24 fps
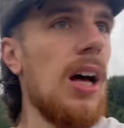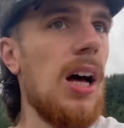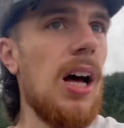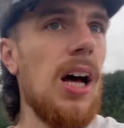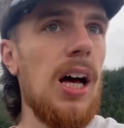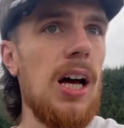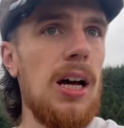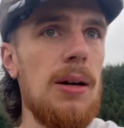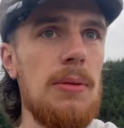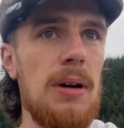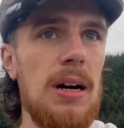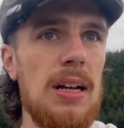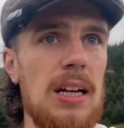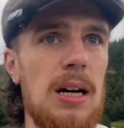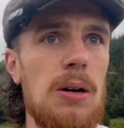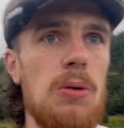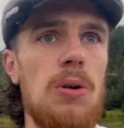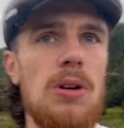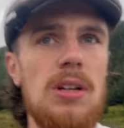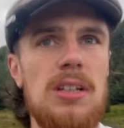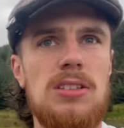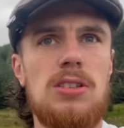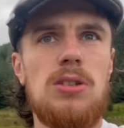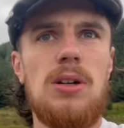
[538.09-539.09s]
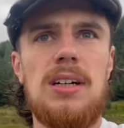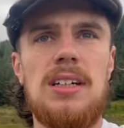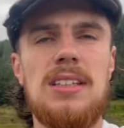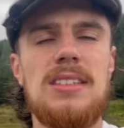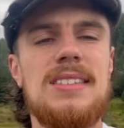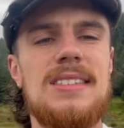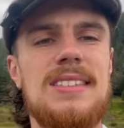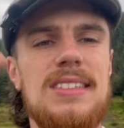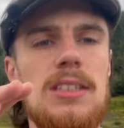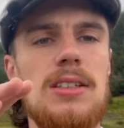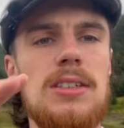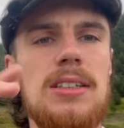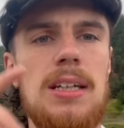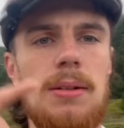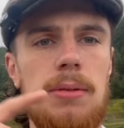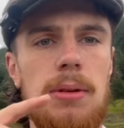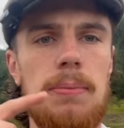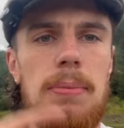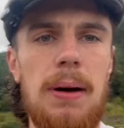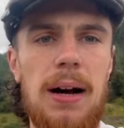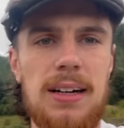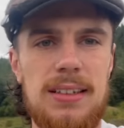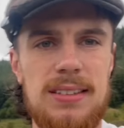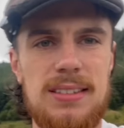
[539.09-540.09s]
And I want it so I can still keep the
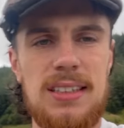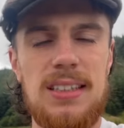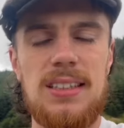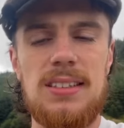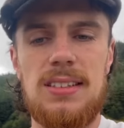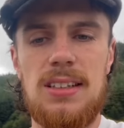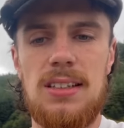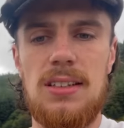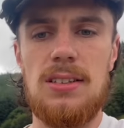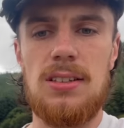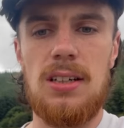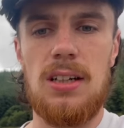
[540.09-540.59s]
back seats in,